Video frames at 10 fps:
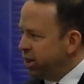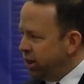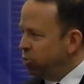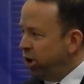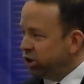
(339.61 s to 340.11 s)

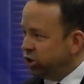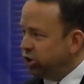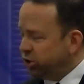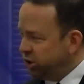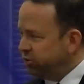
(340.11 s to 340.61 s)
that waits
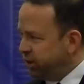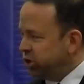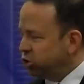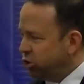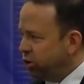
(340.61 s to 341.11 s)
until the
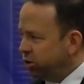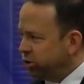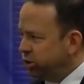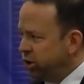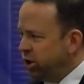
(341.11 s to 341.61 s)
event
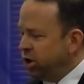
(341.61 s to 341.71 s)
occurs,